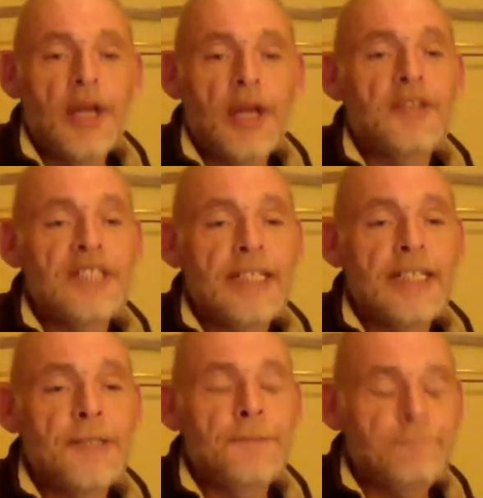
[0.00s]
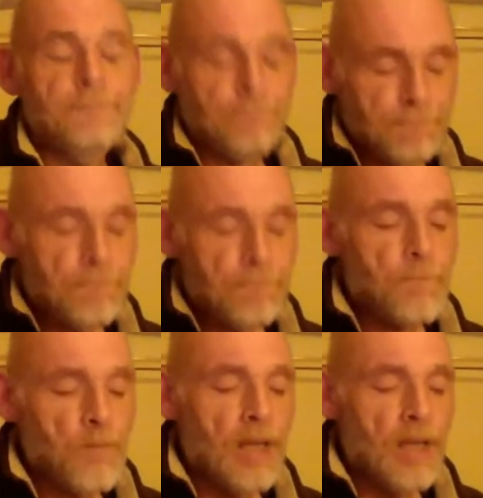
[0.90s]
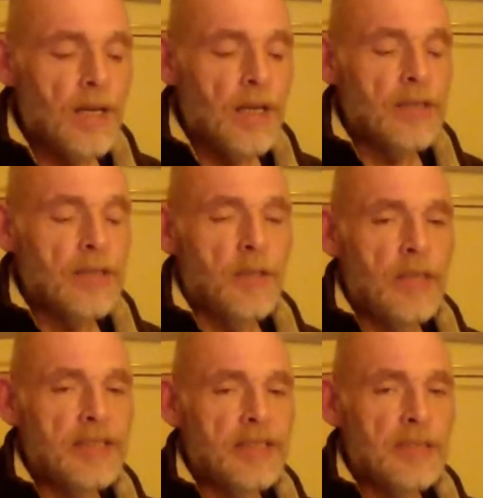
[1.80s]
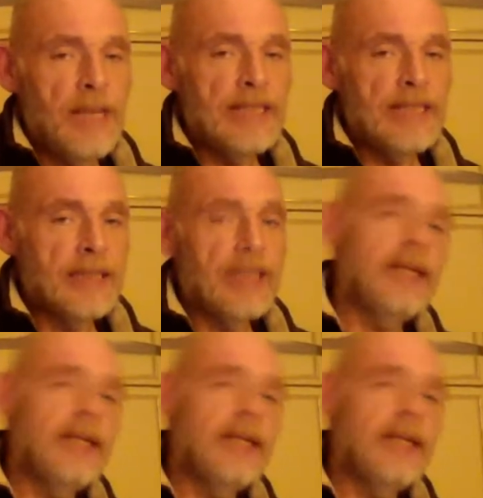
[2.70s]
Color Scene. I'm well used to blasting that out